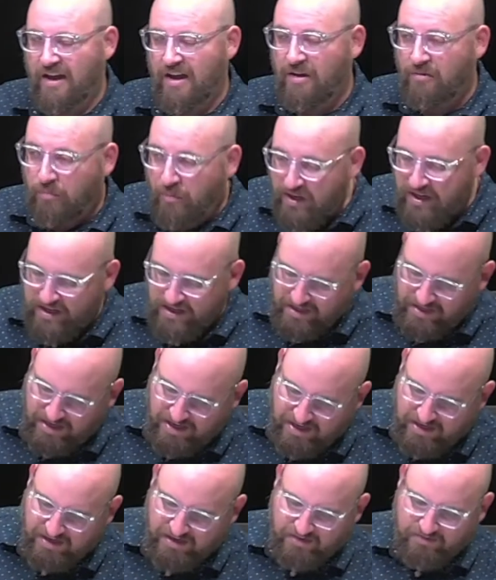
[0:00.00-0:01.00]
We,
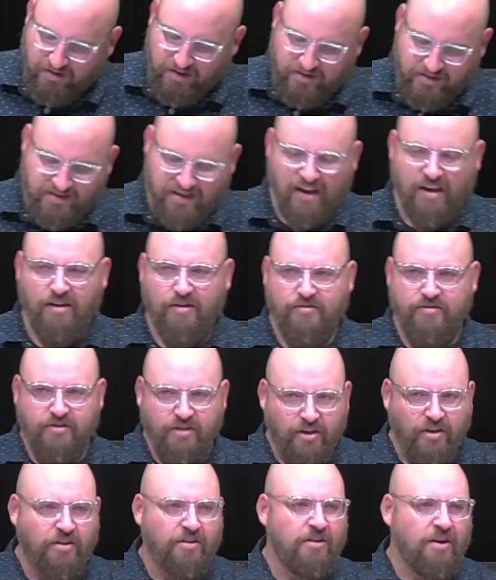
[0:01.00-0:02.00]
in and of ourselves,
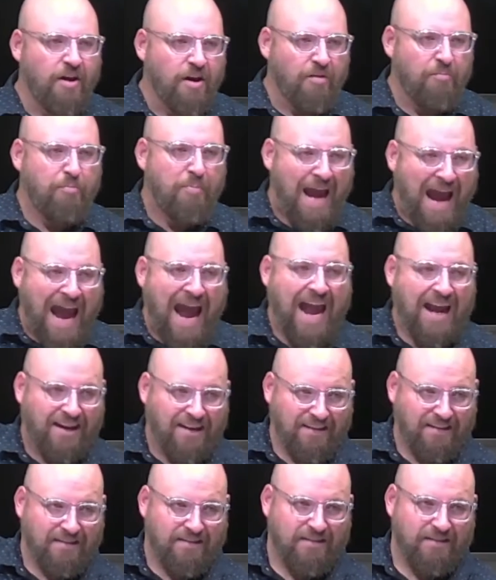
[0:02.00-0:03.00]
turn our
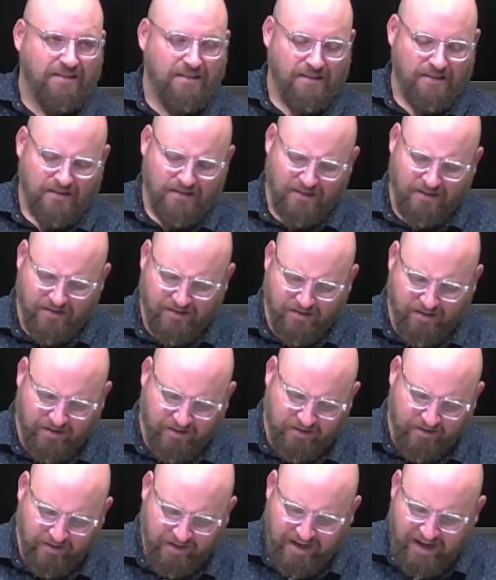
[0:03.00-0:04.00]
back on our
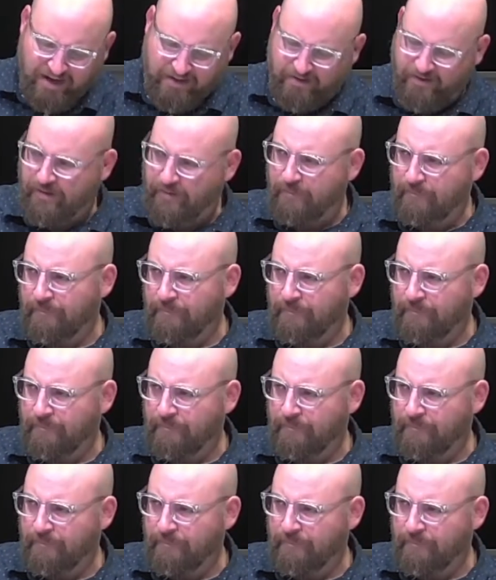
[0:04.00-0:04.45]
Creator.